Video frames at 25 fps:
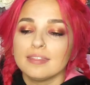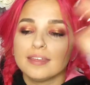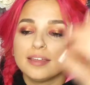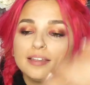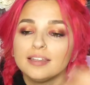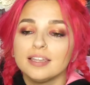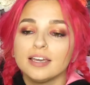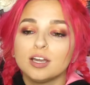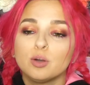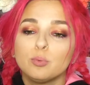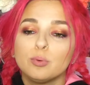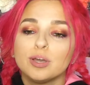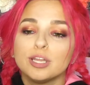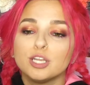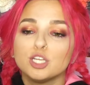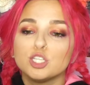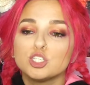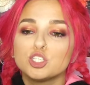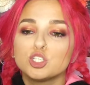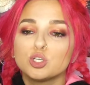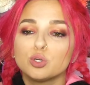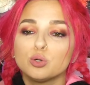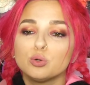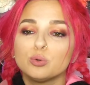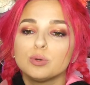the liquid
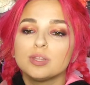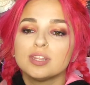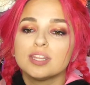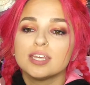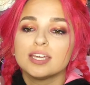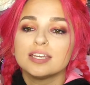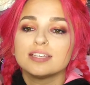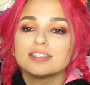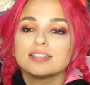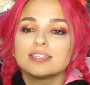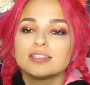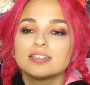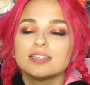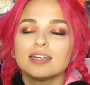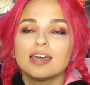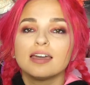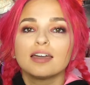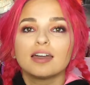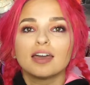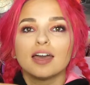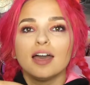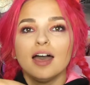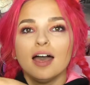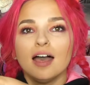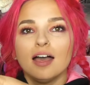to the
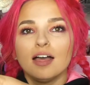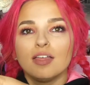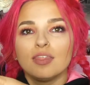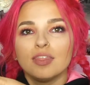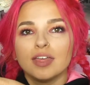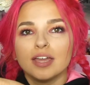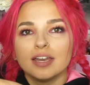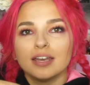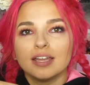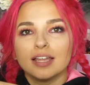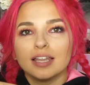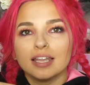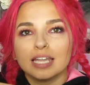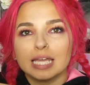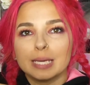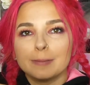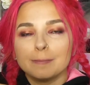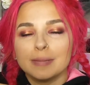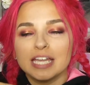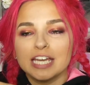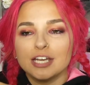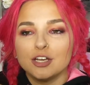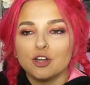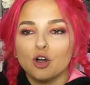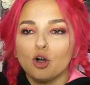stick, then let
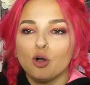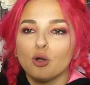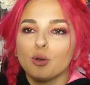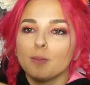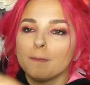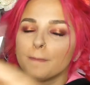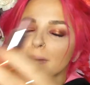me know.